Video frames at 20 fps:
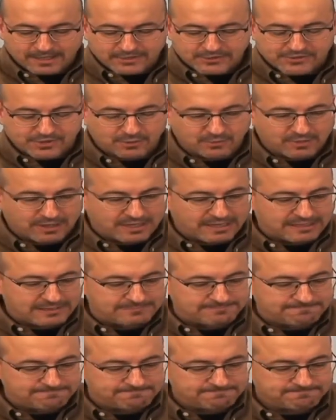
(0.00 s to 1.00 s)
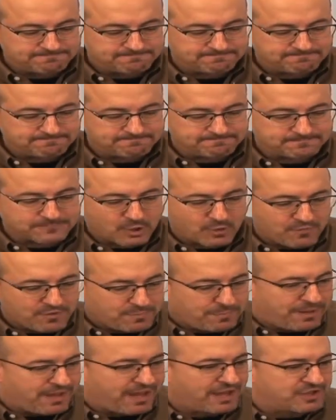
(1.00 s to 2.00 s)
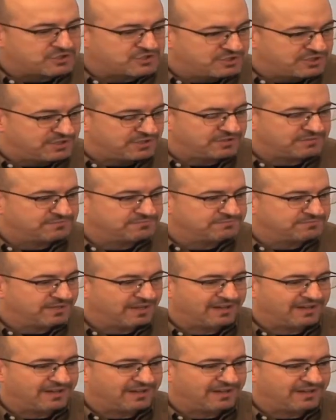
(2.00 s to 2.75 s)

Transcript: So um, over the past year,